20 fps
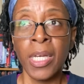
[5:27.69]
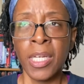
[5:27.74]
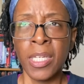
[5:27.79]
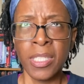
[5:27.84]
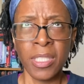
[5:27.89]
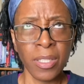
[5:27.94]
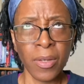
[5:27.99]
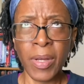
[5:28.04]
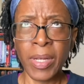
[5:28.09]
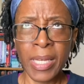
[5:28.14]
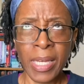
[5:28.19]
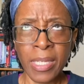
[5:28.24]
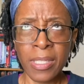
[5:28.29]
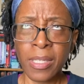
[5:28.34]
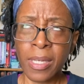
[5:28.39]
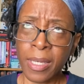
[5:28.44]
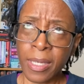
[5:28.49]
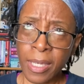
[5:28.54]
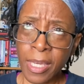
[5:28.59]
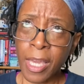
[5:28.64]
So I guess
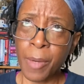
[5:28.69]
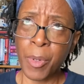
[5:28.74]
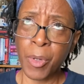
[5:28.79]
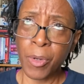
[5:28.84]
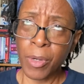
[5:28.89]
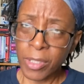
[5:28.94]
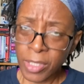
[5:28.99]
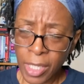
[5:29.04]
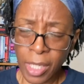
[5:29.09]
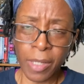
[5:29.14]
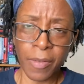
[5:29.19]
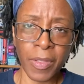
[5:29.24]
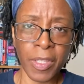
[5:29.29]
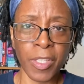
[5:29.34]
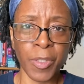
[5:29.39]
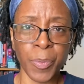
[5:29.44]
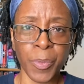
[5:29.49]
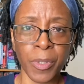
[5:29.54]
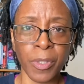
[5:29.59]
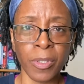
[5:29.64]
I came across all of
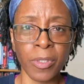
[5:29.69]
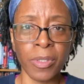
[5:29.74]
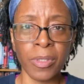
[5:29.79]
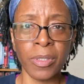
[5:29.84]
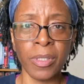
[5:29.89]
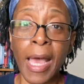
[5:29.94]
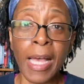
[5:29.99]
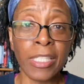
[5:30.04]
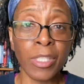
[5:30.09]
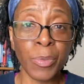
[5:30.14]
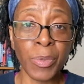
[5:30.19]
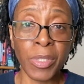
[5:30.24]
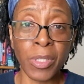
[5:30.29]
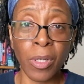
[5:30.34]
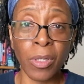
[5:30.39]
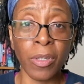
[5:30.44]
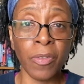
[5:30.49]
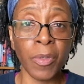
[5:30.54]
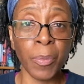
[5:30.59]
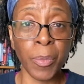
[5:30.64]
these books as a
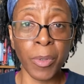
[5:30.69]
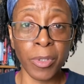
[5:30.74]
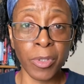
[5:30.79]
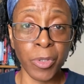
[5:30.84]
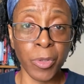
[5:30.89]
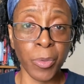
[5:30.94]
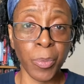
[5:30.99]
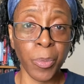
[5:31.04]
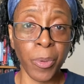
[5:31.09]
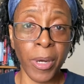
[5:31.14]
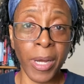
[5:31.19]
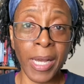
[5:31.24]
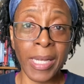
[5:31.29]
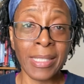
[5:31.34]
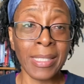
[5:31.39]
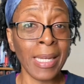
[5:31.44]
result of the BookTube Prize.